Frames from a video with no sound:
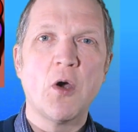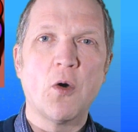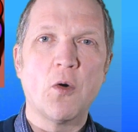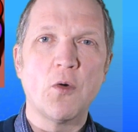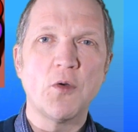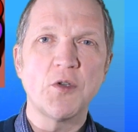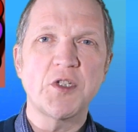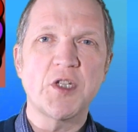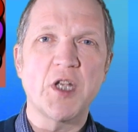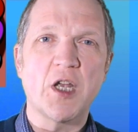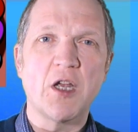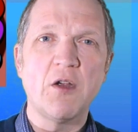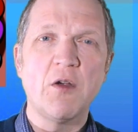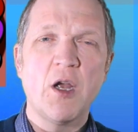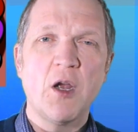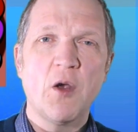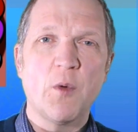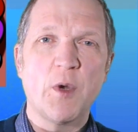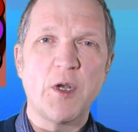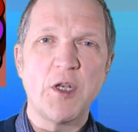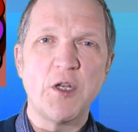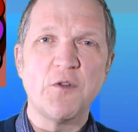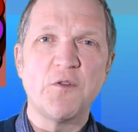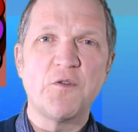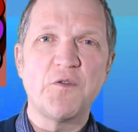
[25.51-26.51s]
Also,
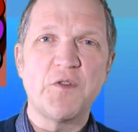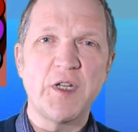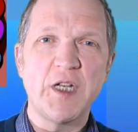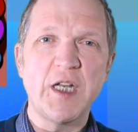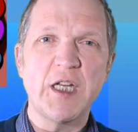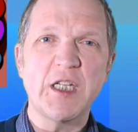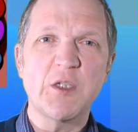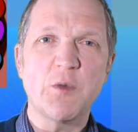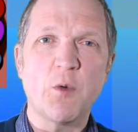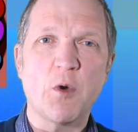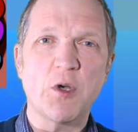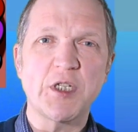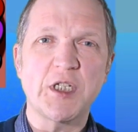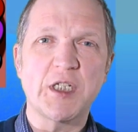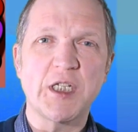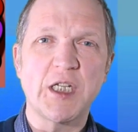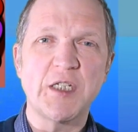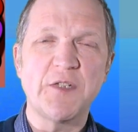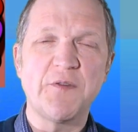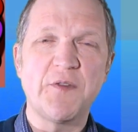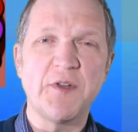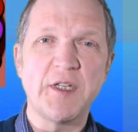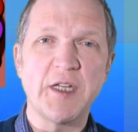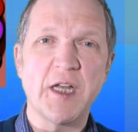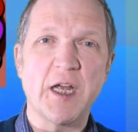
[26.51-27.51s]
when you've finished watching
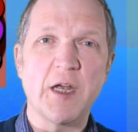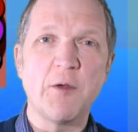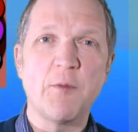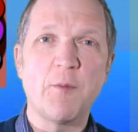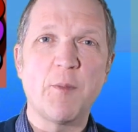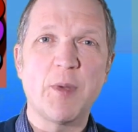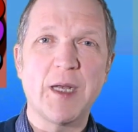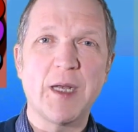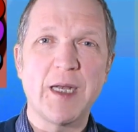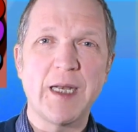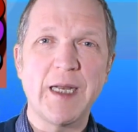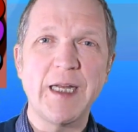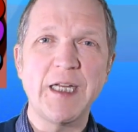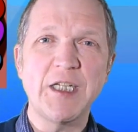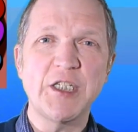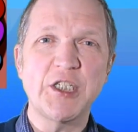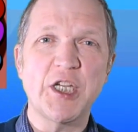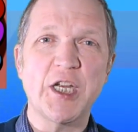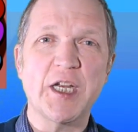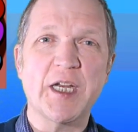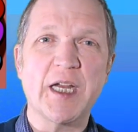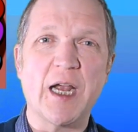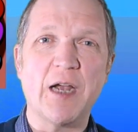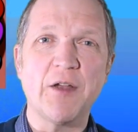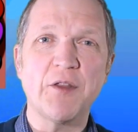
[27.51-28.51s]
this video, please
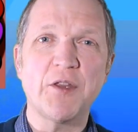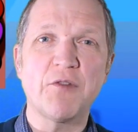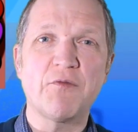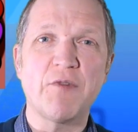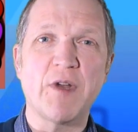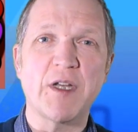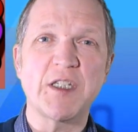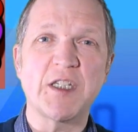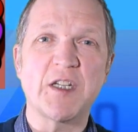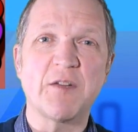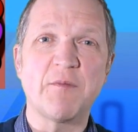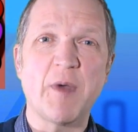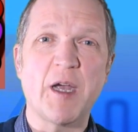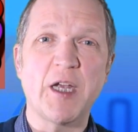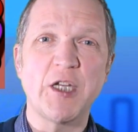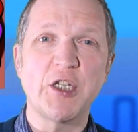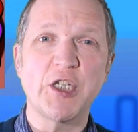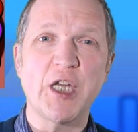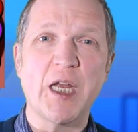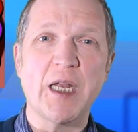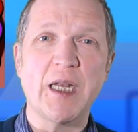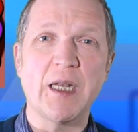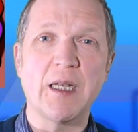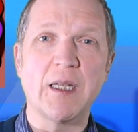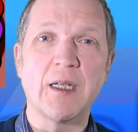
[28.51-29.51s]
check out the rest of my
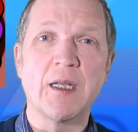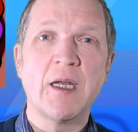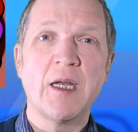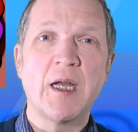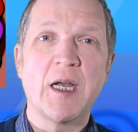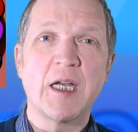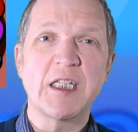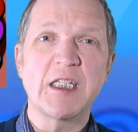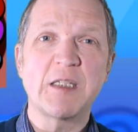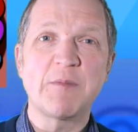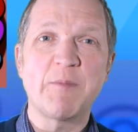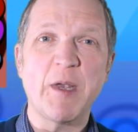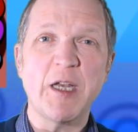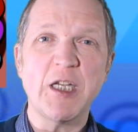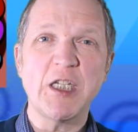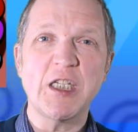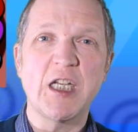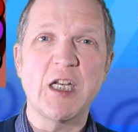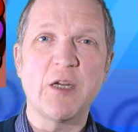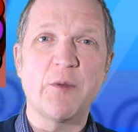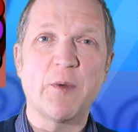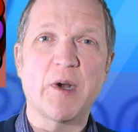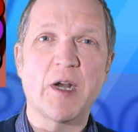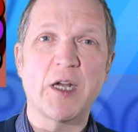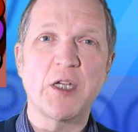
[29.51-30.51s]
channel,
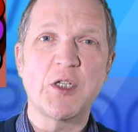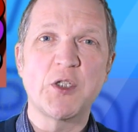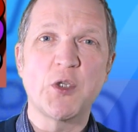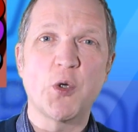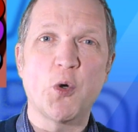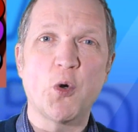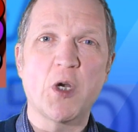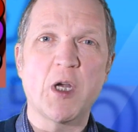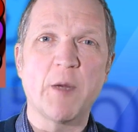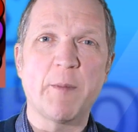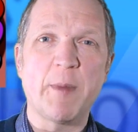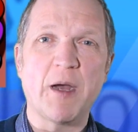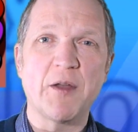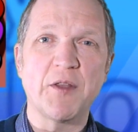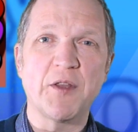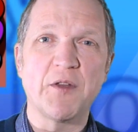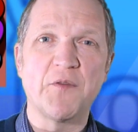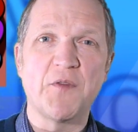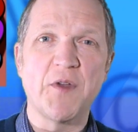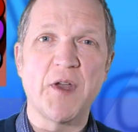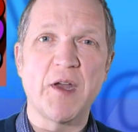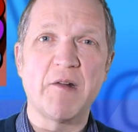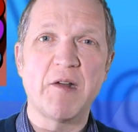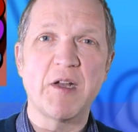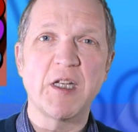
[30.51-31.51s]
especially where I talk about the
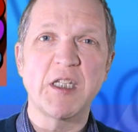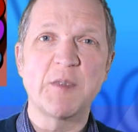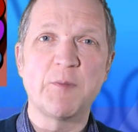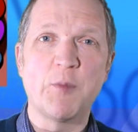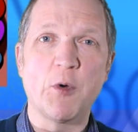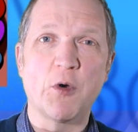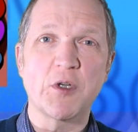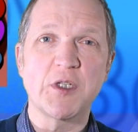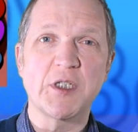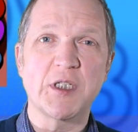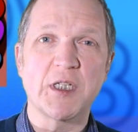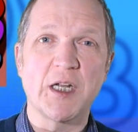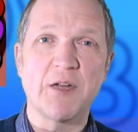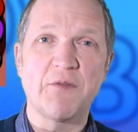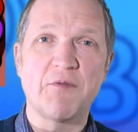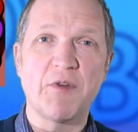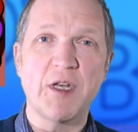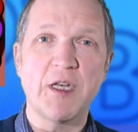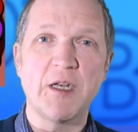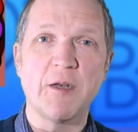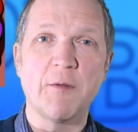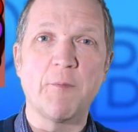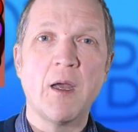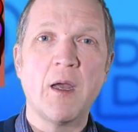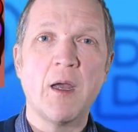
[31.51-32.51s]
various books that I've
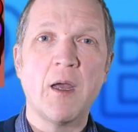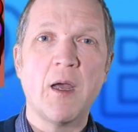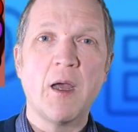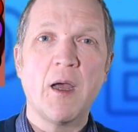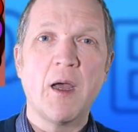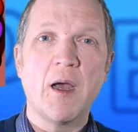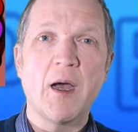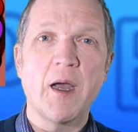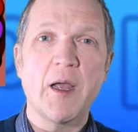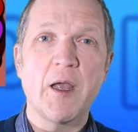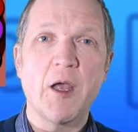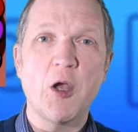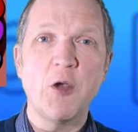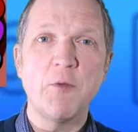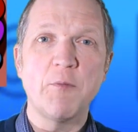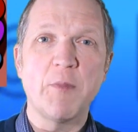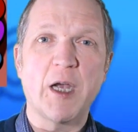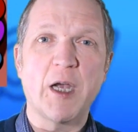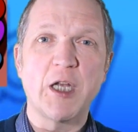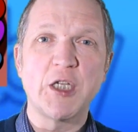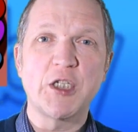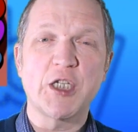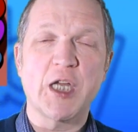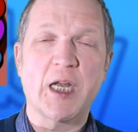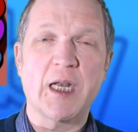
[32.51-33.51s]
written. I hope
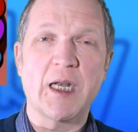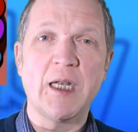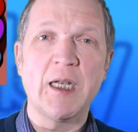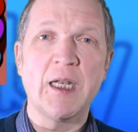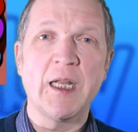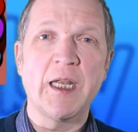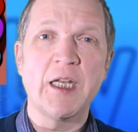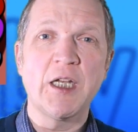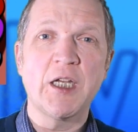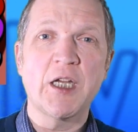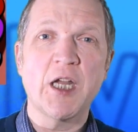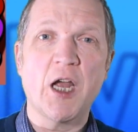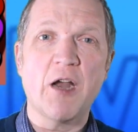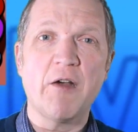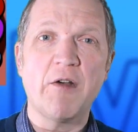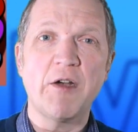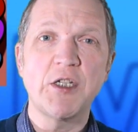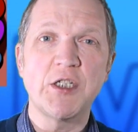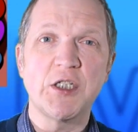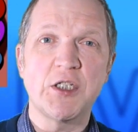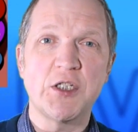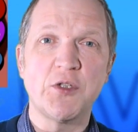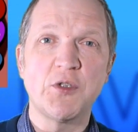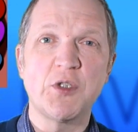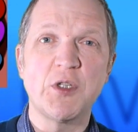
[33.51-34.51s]
my channel
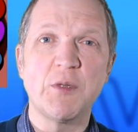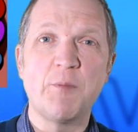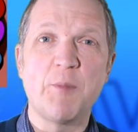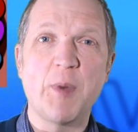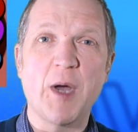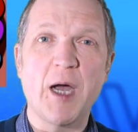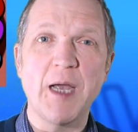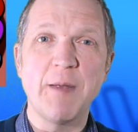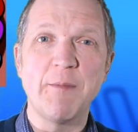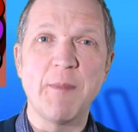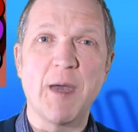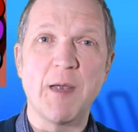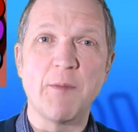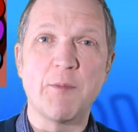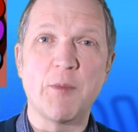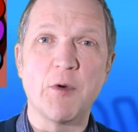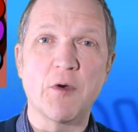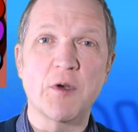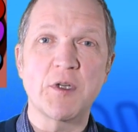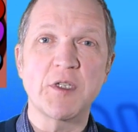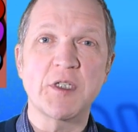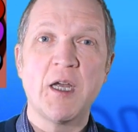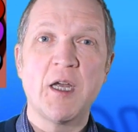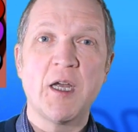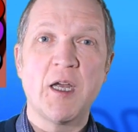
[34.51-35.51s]
encourages you to buy my
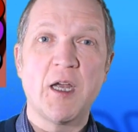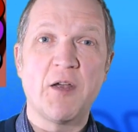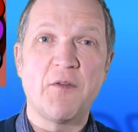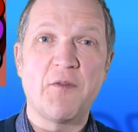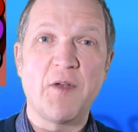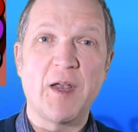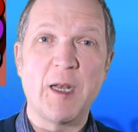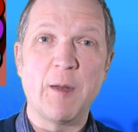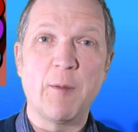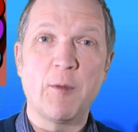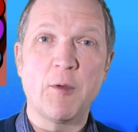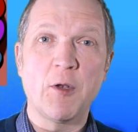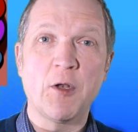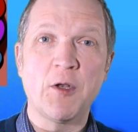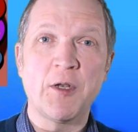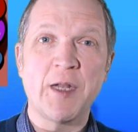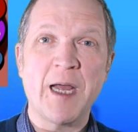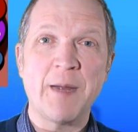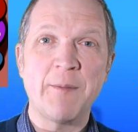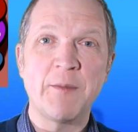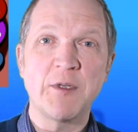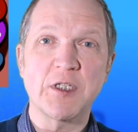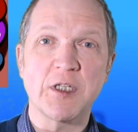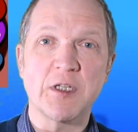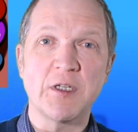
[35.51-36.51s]
books, available on
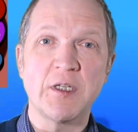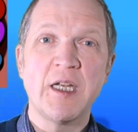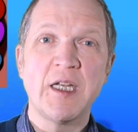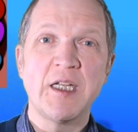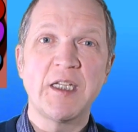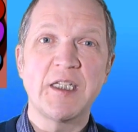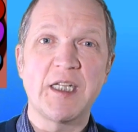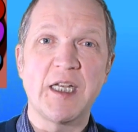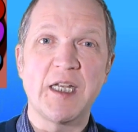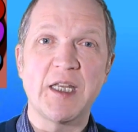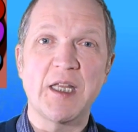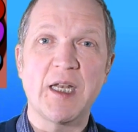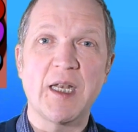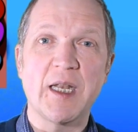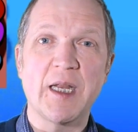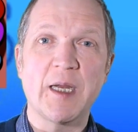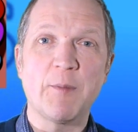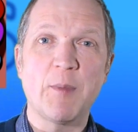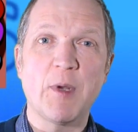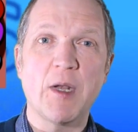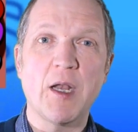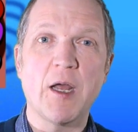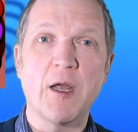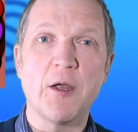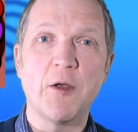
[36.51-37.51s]
Amazon, see the
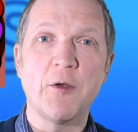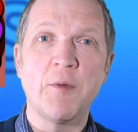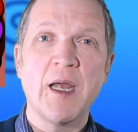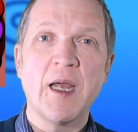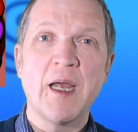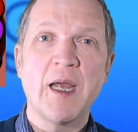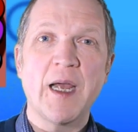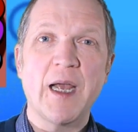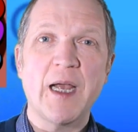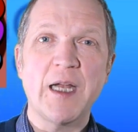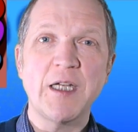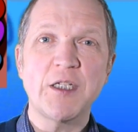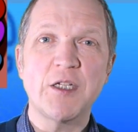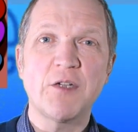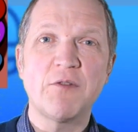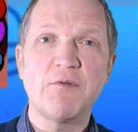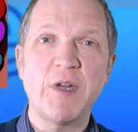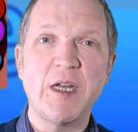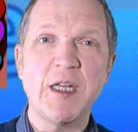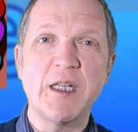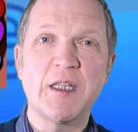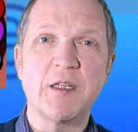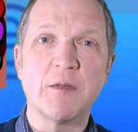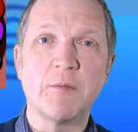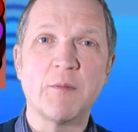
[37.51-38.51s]
link below, and to
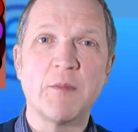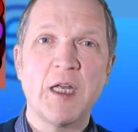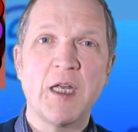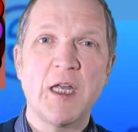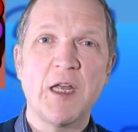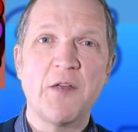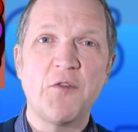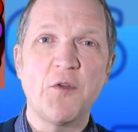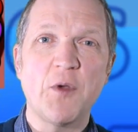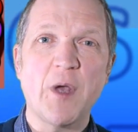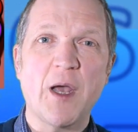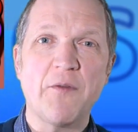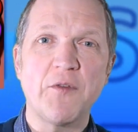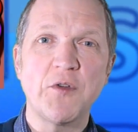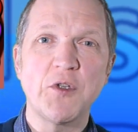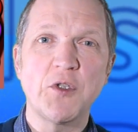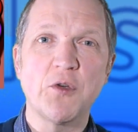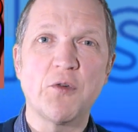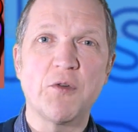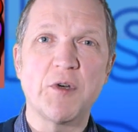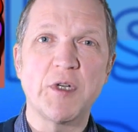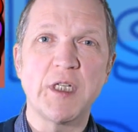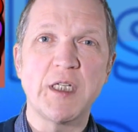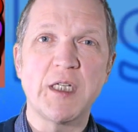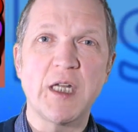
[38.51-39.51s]
read them if you haven't
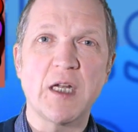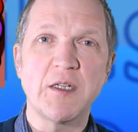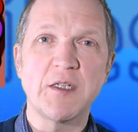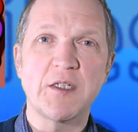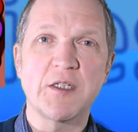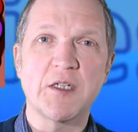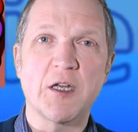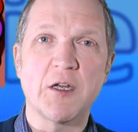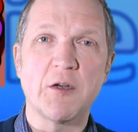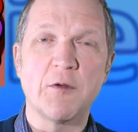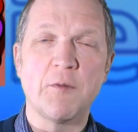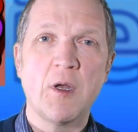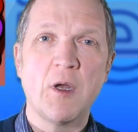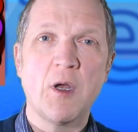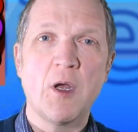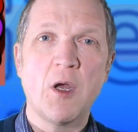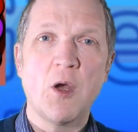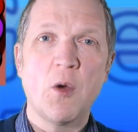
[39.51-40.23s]
already done so.